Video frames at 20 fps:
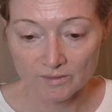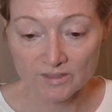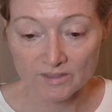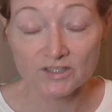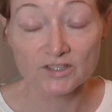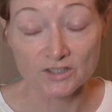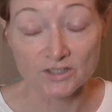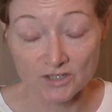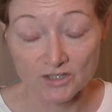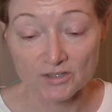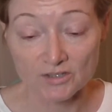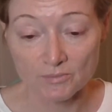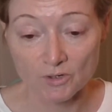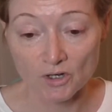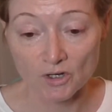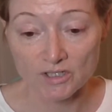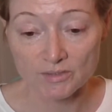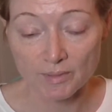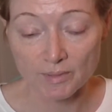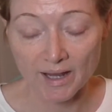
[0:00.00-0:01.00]
to some
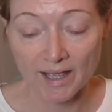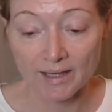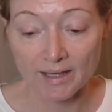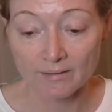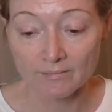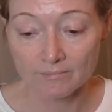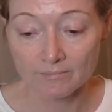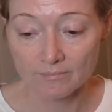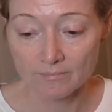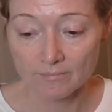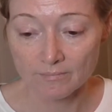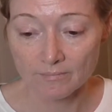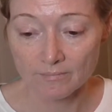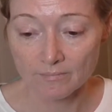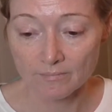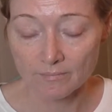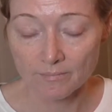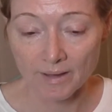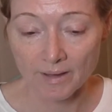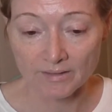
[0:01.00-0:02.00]
nice play,
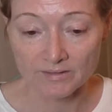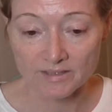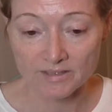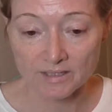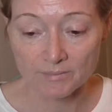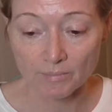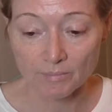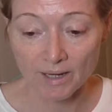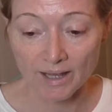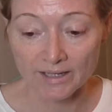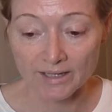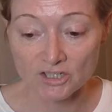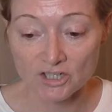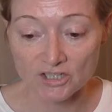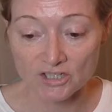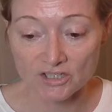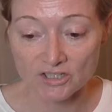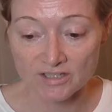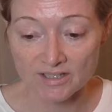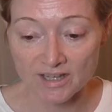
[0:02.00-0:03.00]
bouncy play
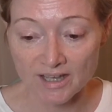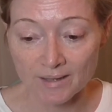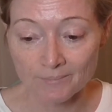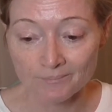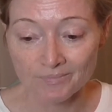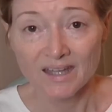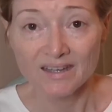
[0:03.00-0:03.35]
gestures there.